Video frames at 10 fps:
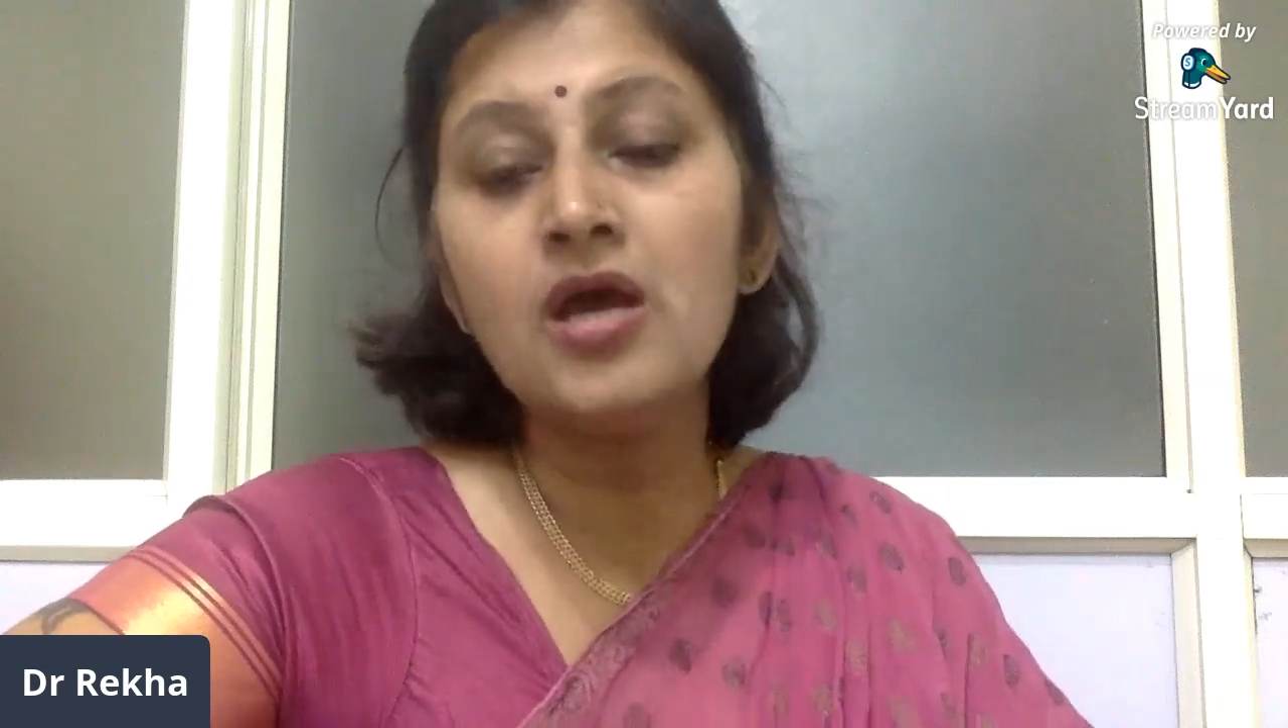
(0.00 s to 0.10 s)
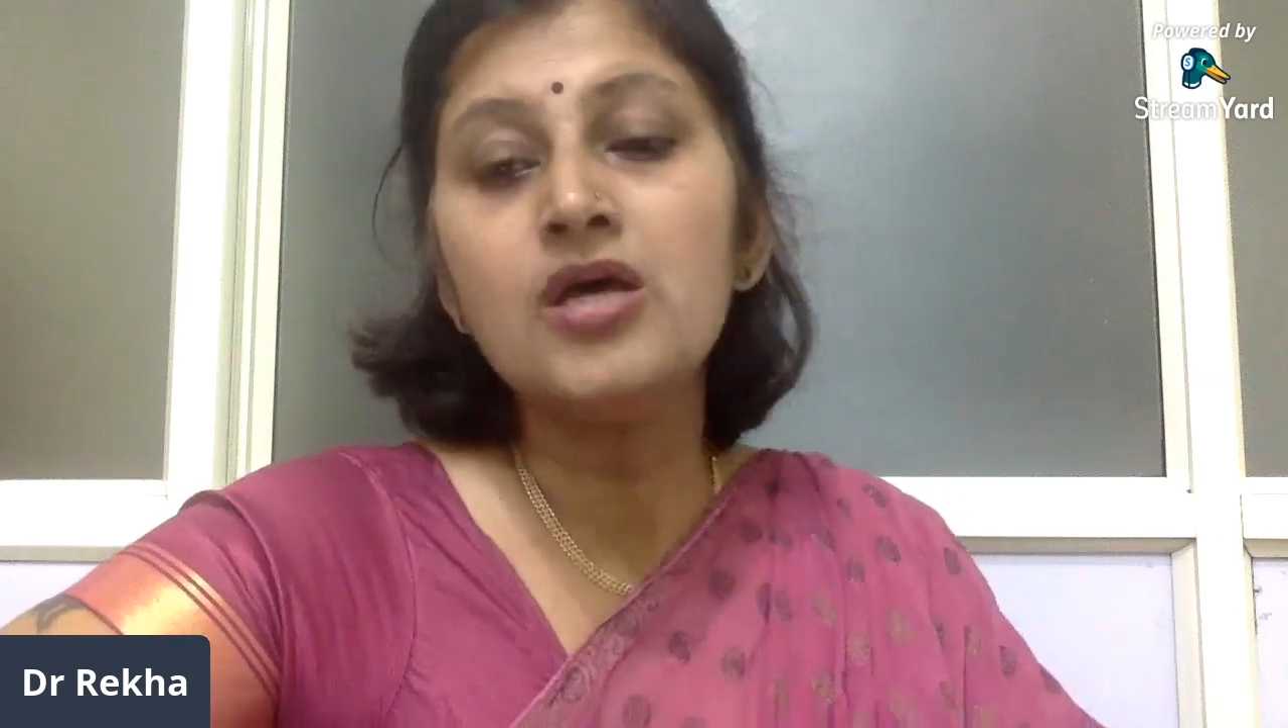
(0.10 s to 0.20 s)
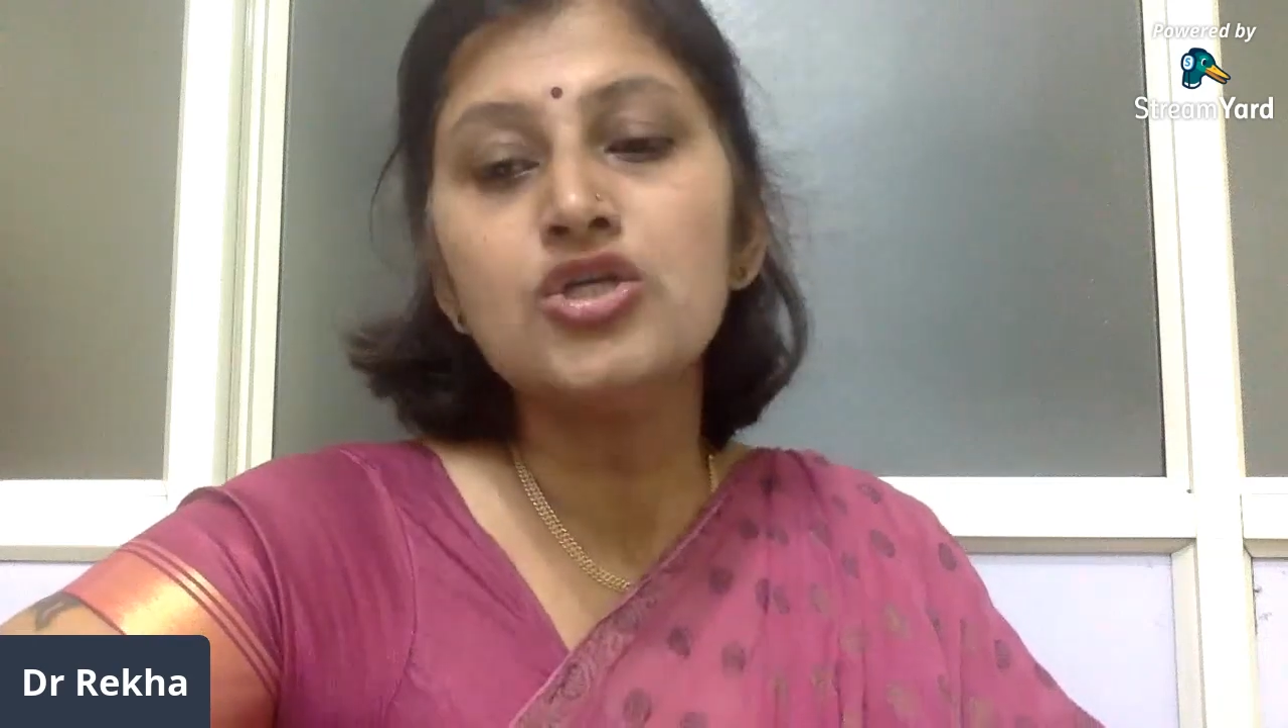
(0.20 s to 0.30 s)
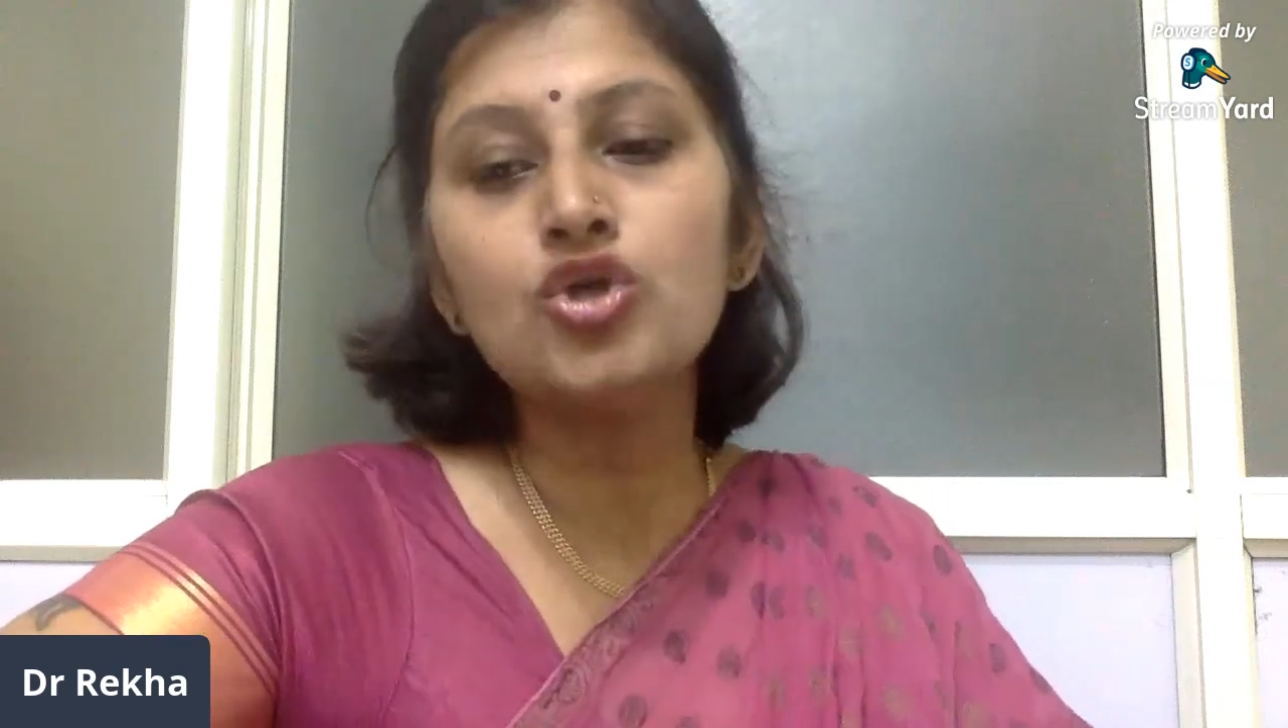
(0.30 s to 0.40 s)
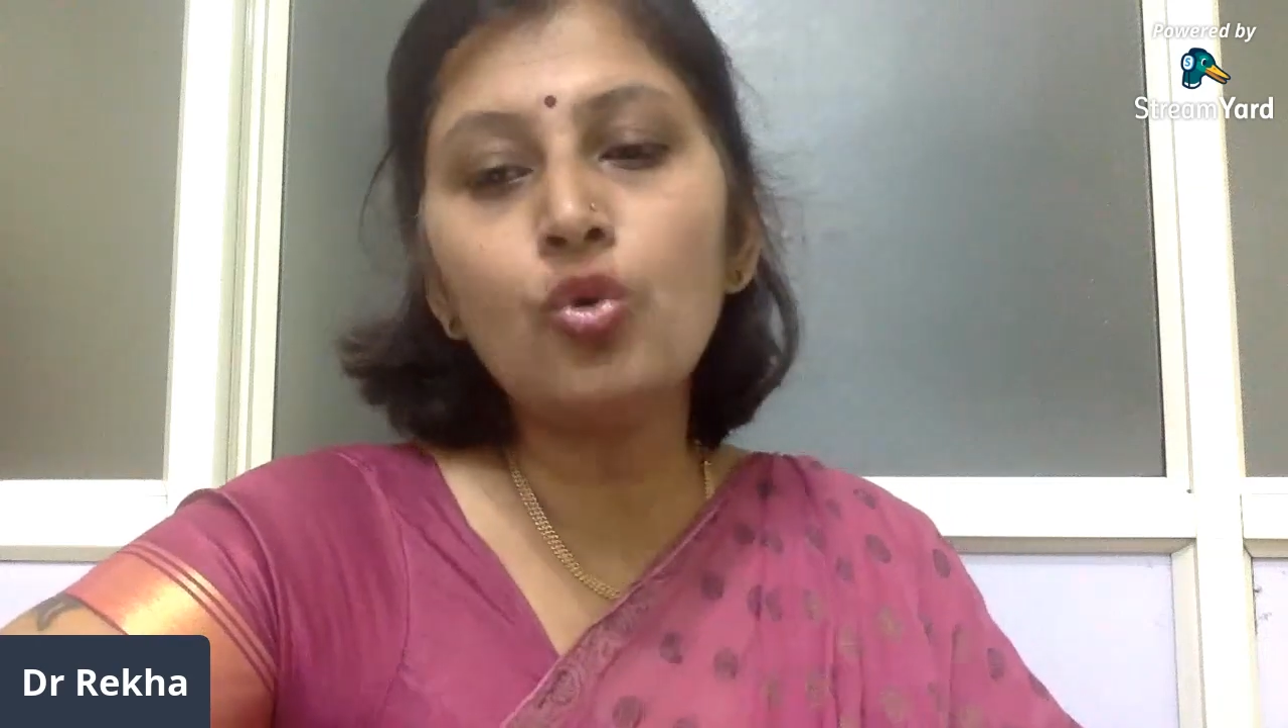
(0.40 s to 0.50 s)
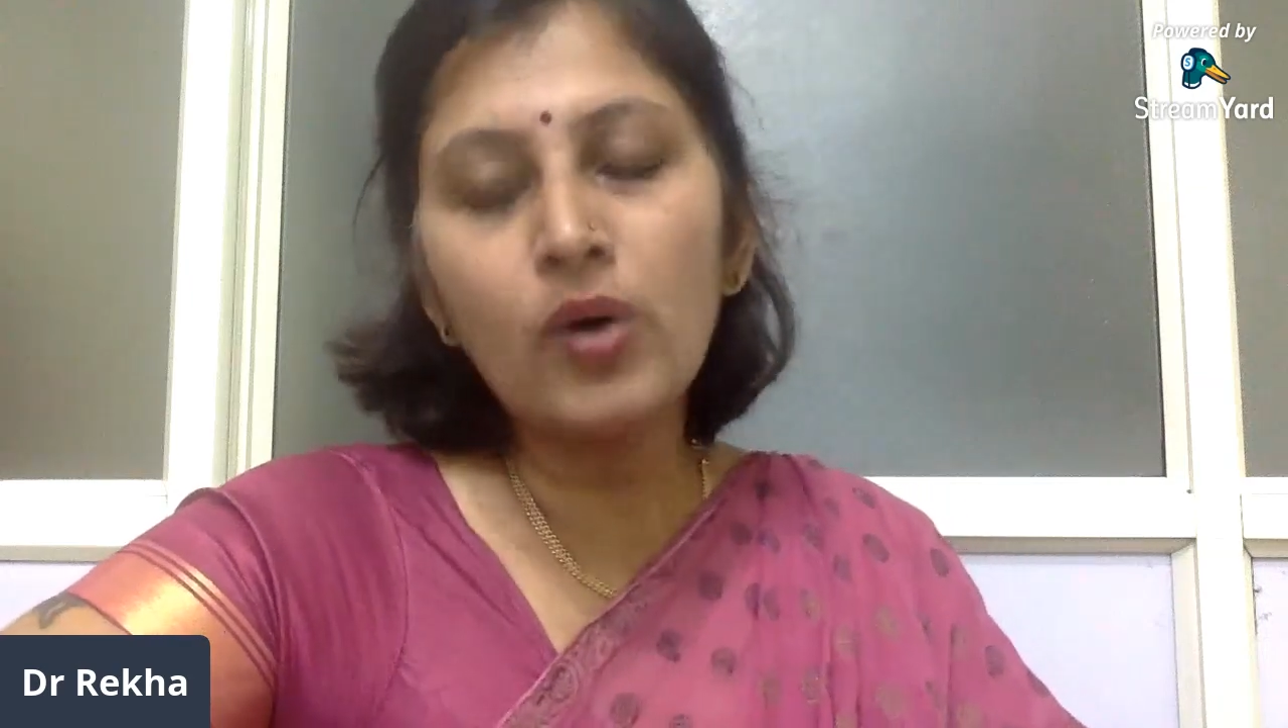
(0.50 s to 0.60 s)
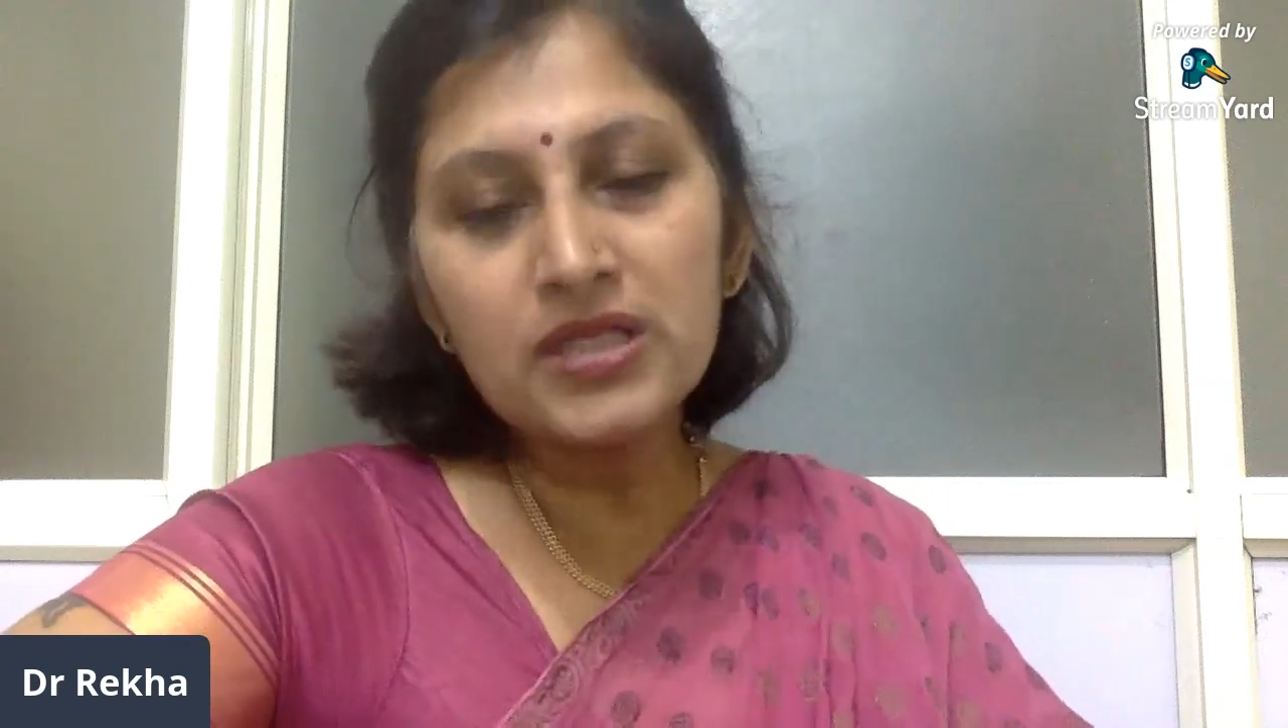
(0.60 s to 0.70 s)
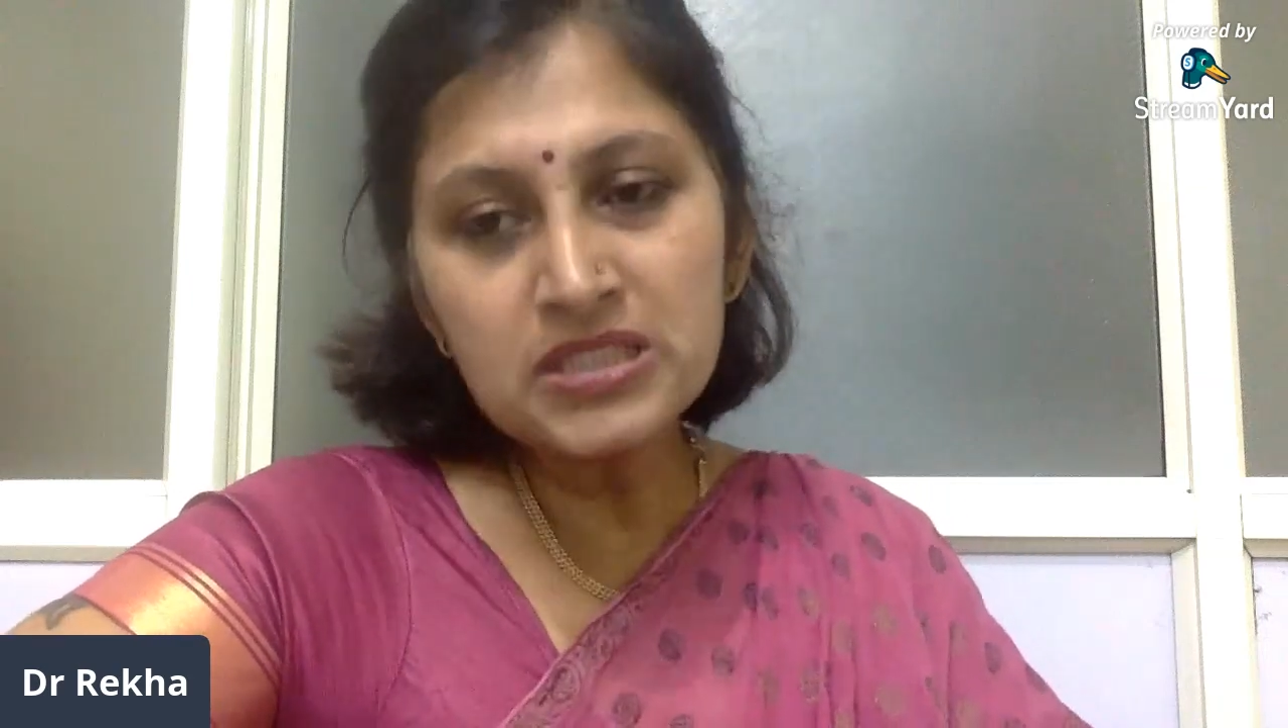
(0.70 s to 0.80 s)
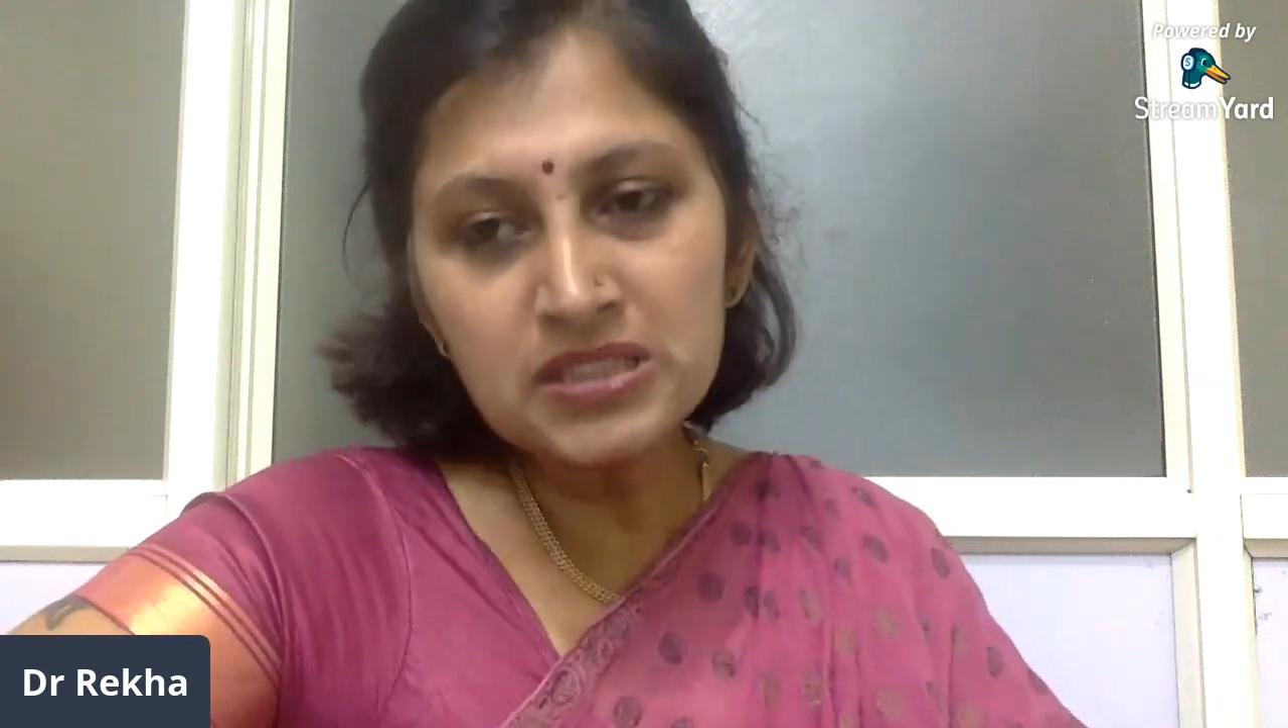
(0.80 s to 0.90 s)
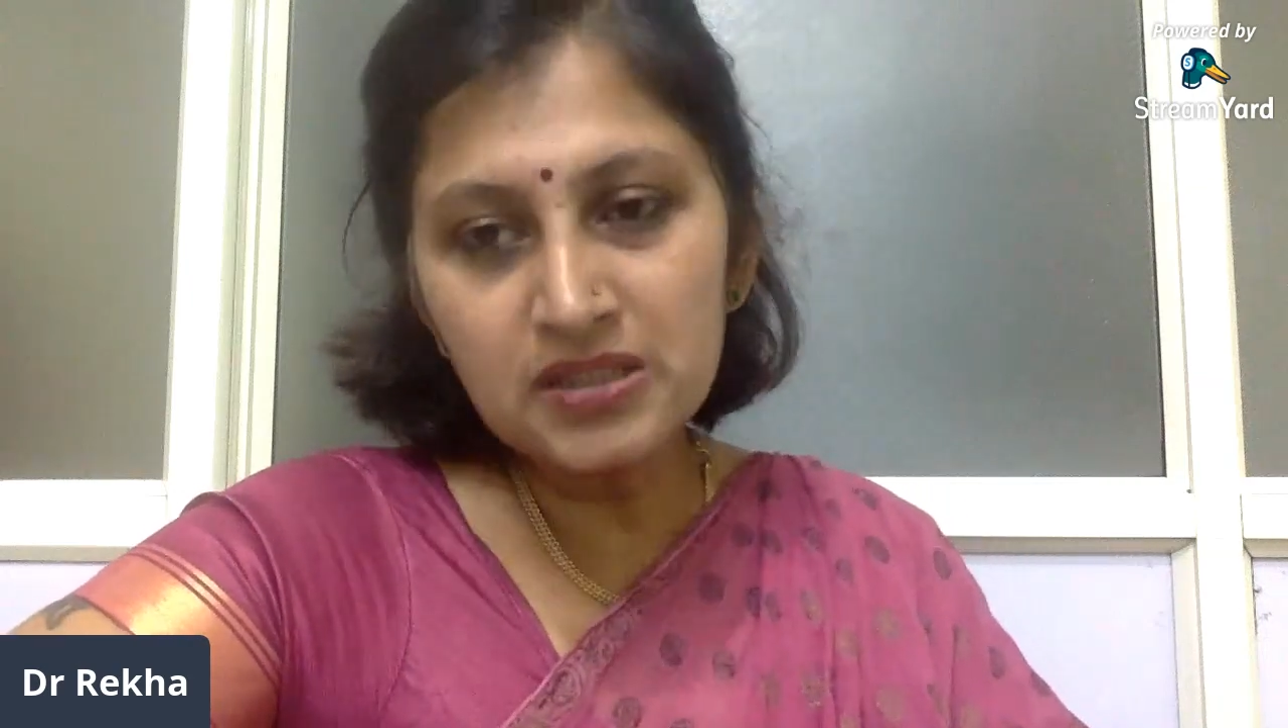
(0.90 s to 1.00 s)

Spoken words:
So once